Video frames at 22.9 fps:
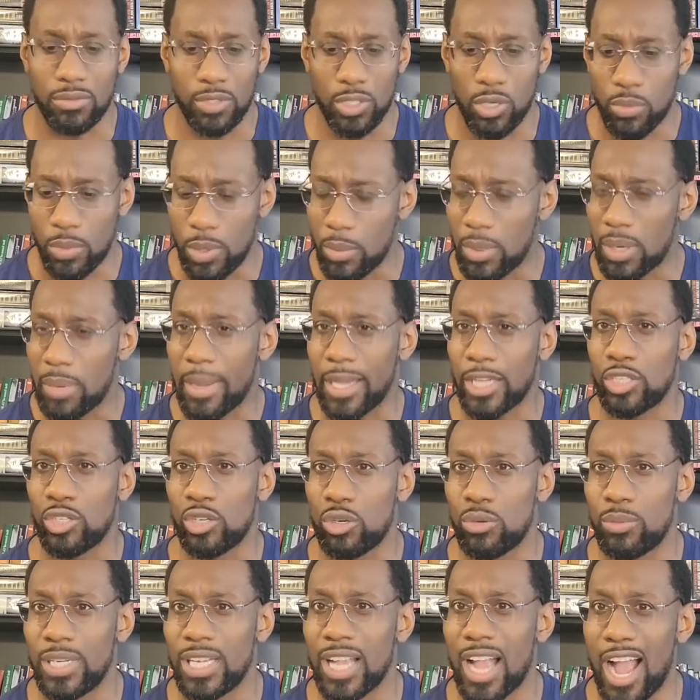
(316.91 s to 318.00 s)
we want to make
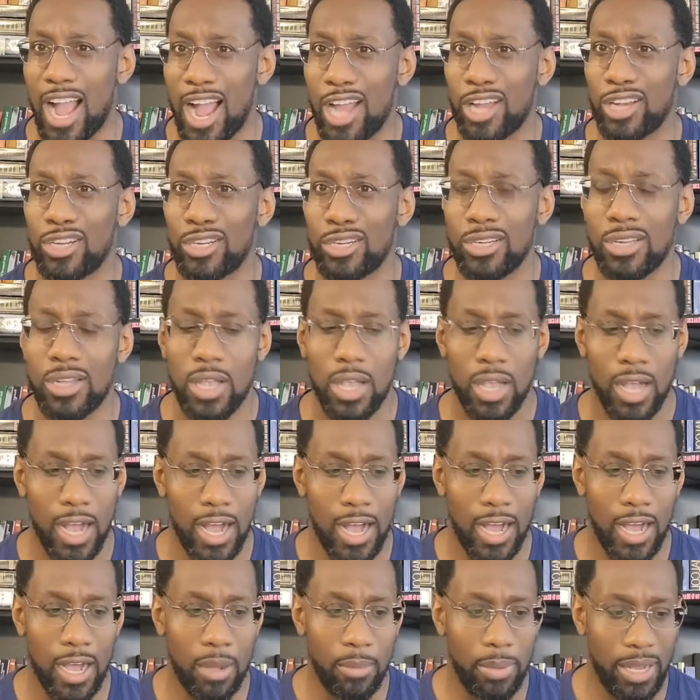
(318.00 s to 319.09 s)
sure we honor
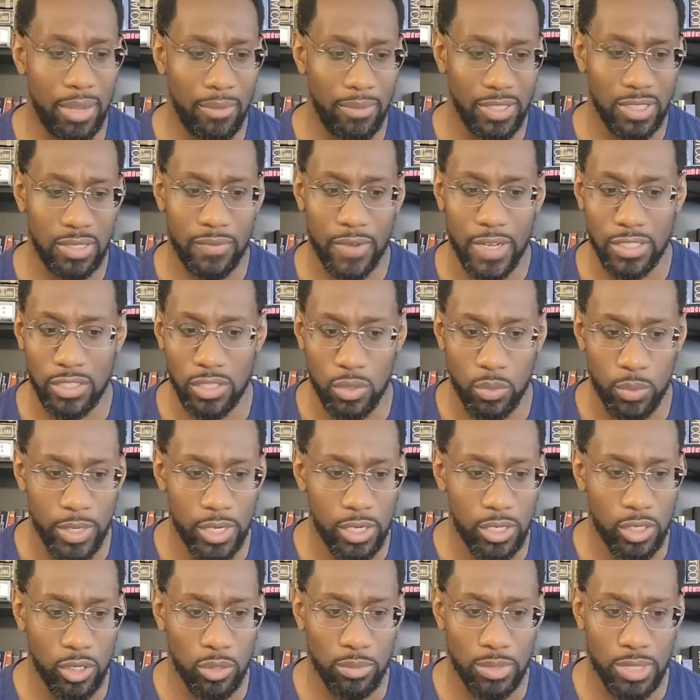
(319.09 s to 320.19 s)
Henry Slyvester
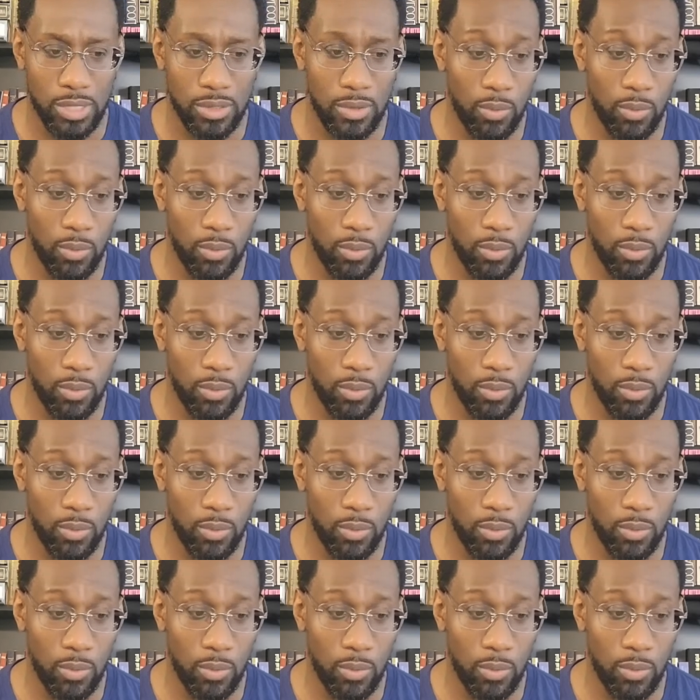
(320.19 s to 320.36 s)
Williams.